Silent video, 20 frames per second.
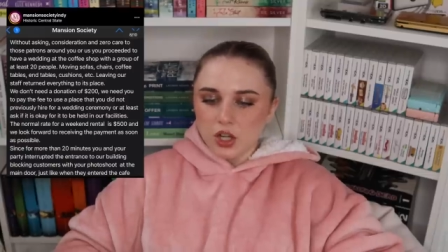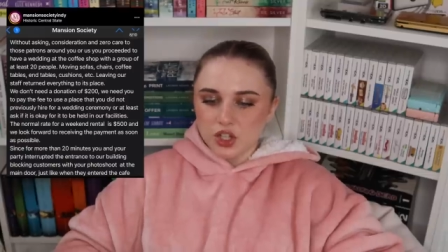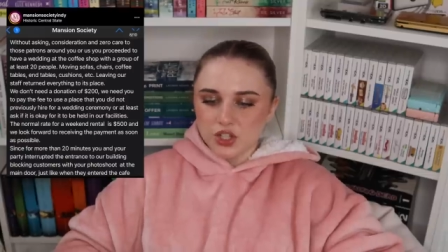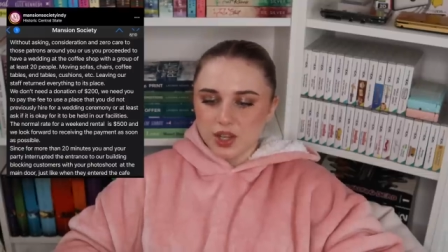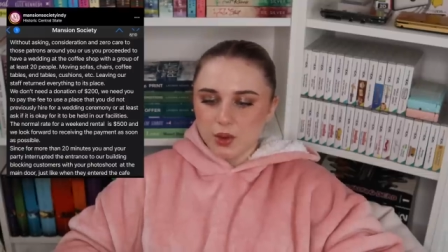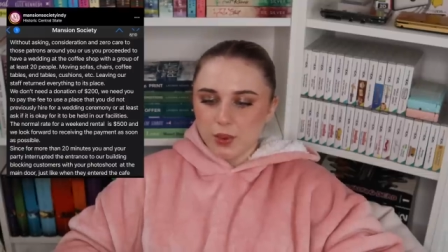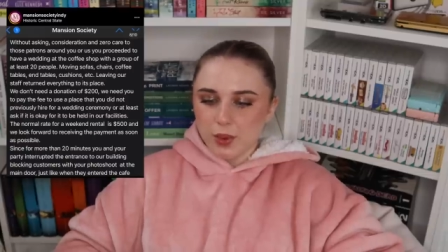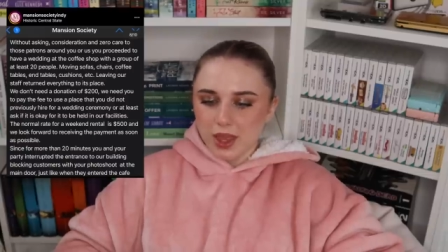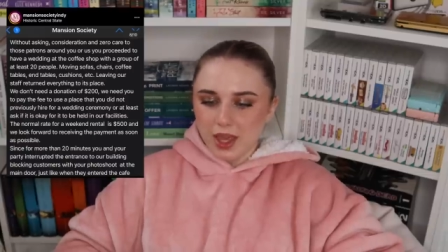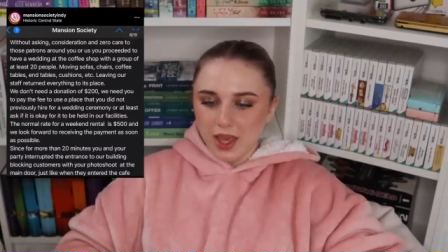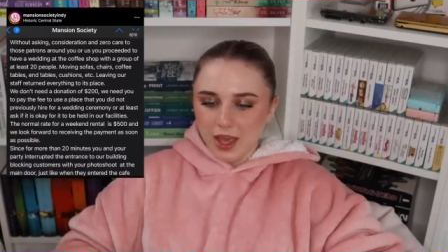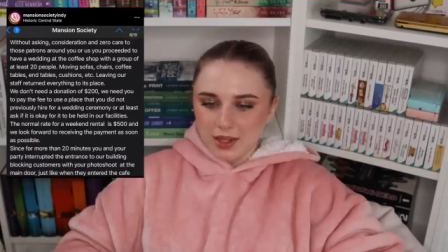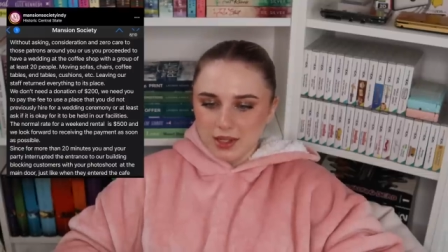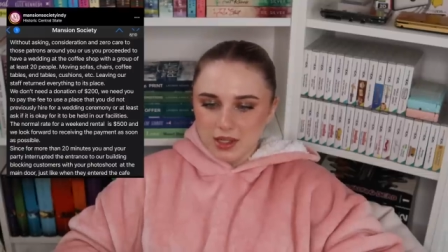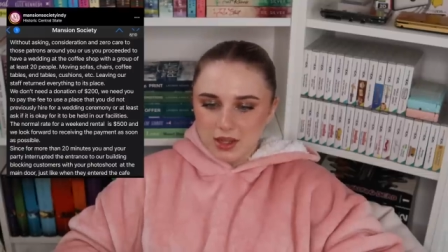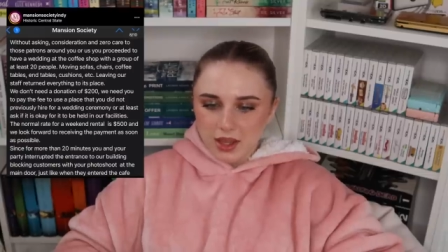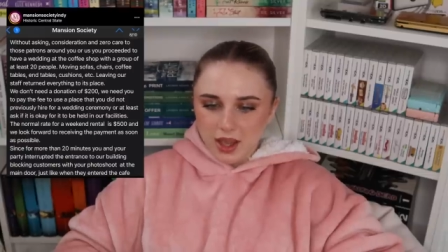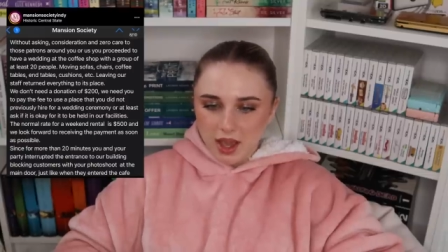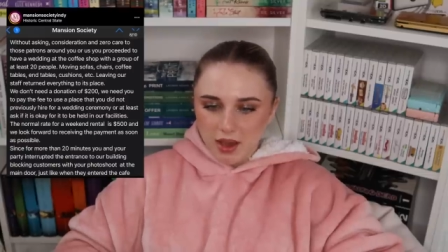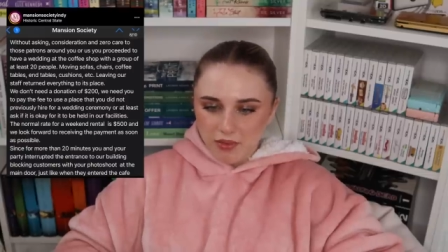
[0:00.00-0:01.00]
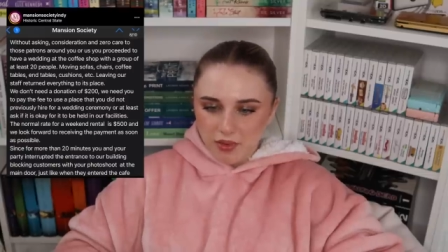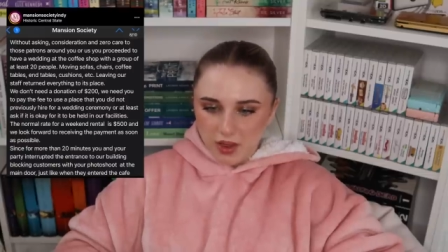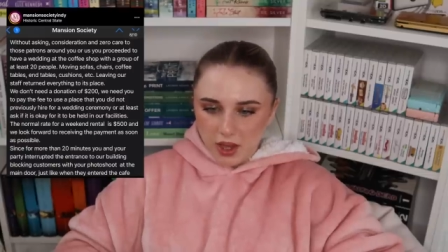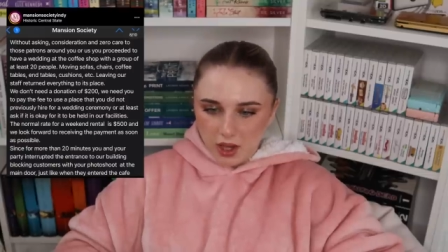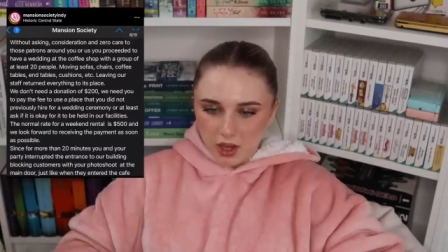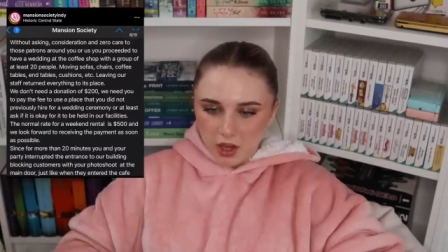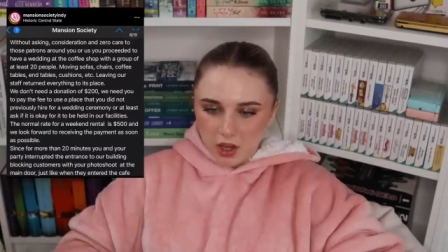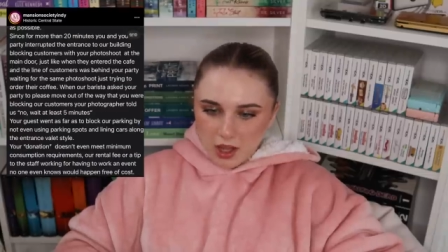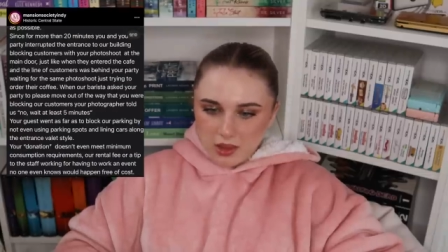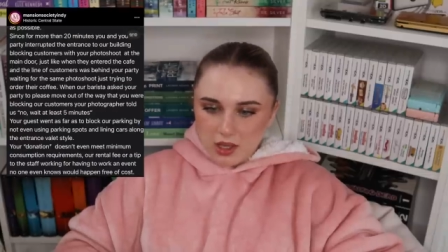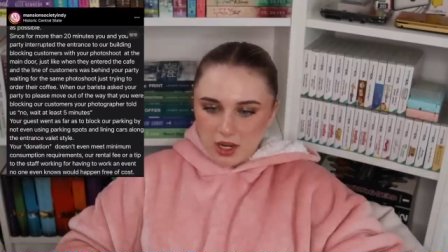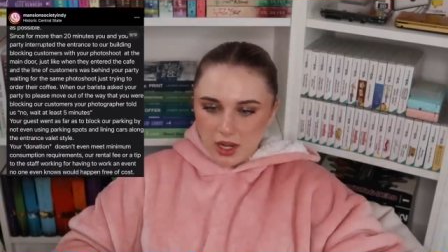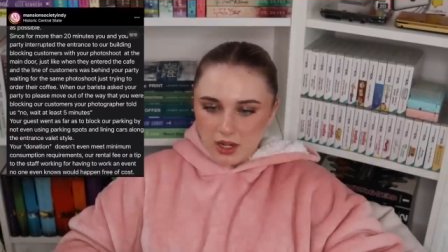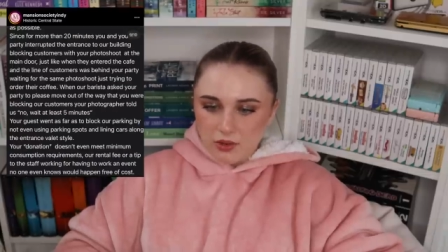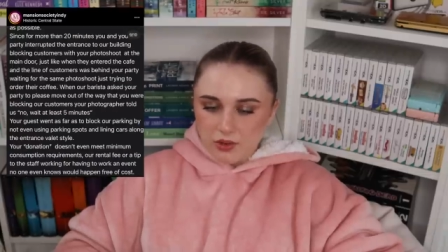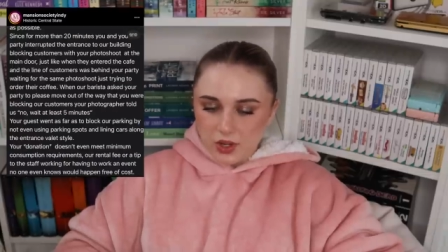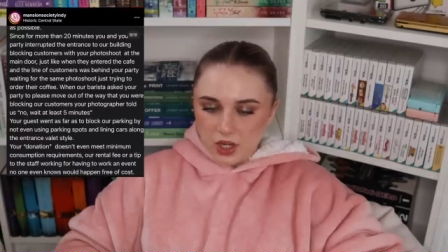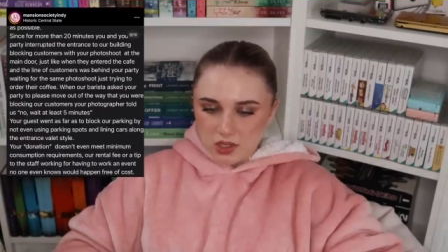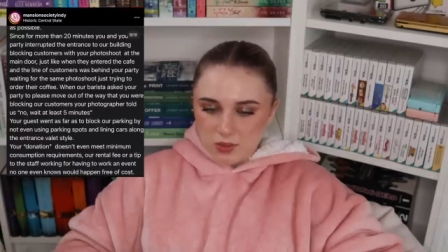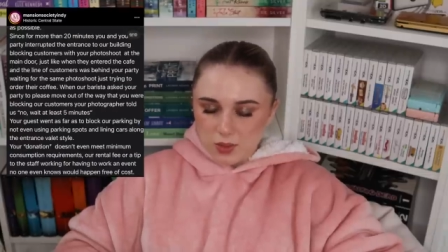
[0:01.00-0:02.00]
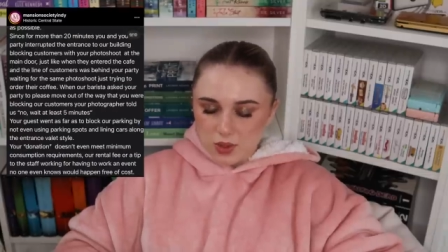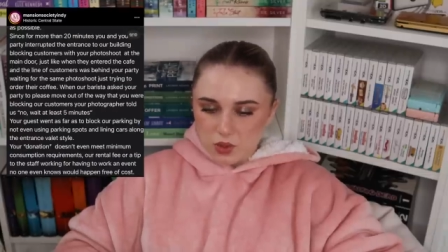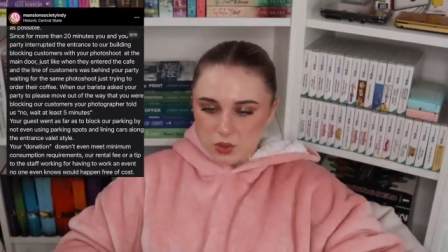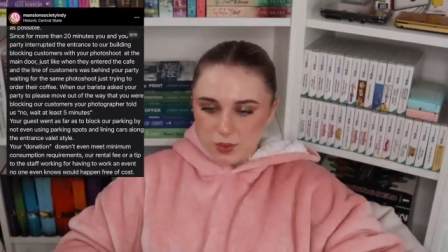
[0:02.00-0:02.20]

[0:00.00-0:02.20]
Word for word: just like when they entered the cafe, and the line of customers